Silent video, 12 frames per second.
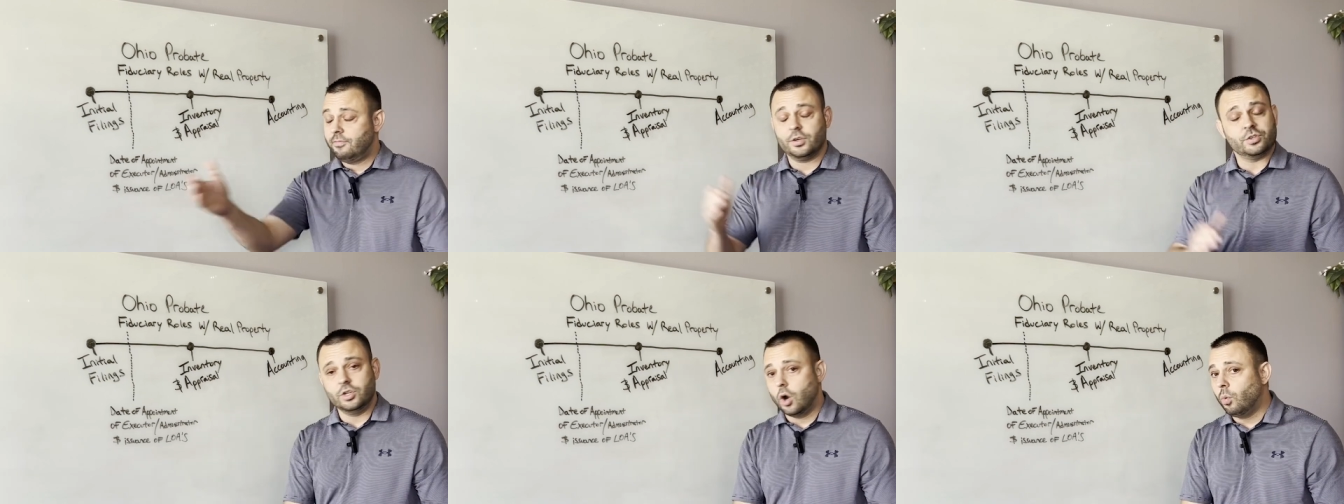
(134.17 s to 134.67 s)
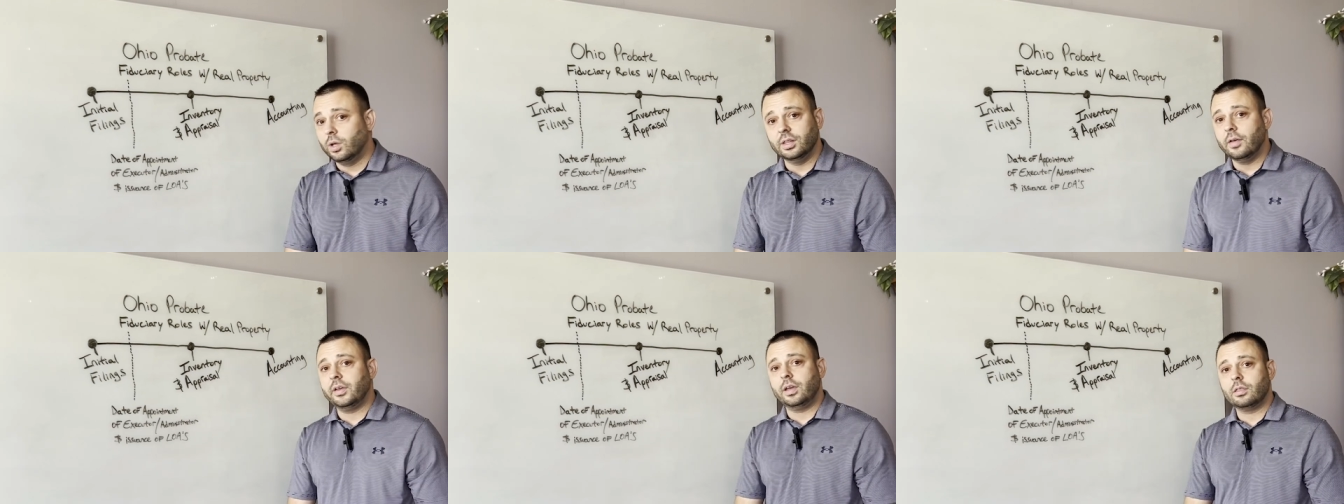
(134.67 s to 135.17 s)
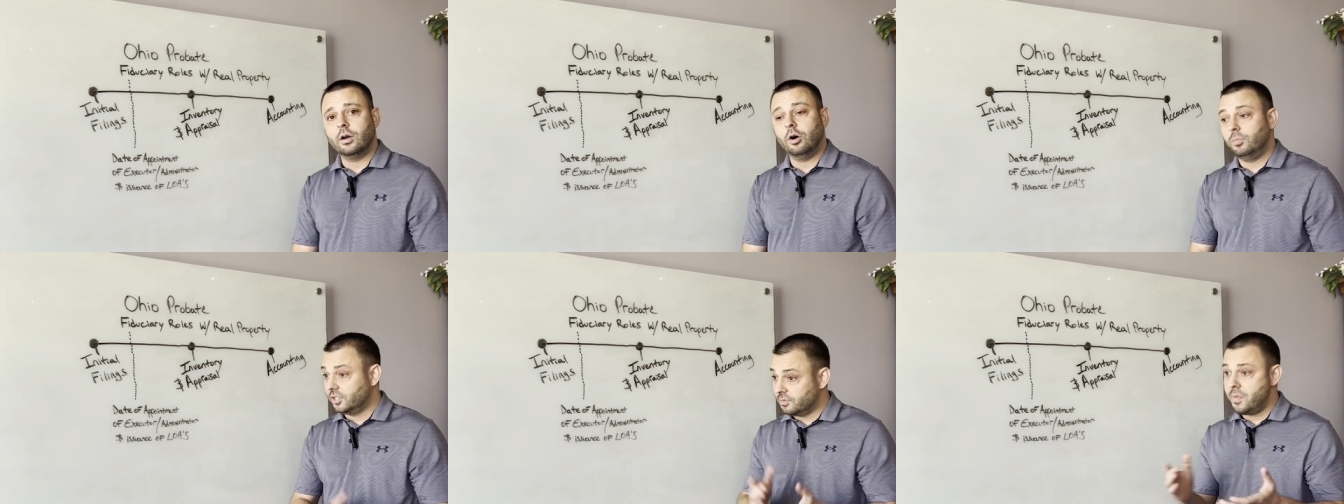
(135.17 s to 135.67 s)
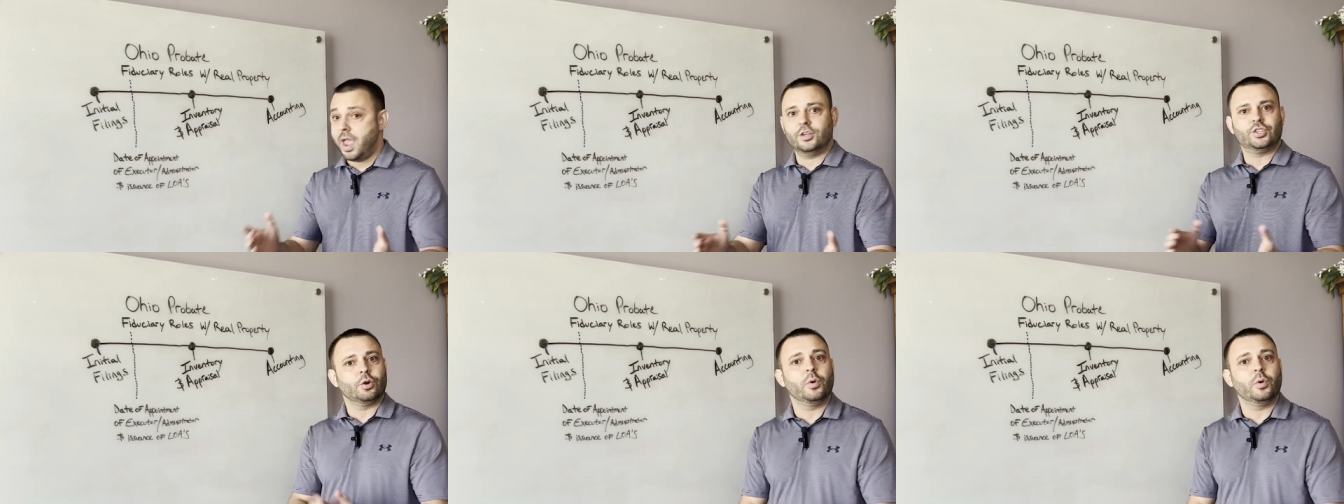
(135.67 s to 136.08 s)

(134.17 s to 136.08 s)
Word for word: if there's no one living in the home, let's make sure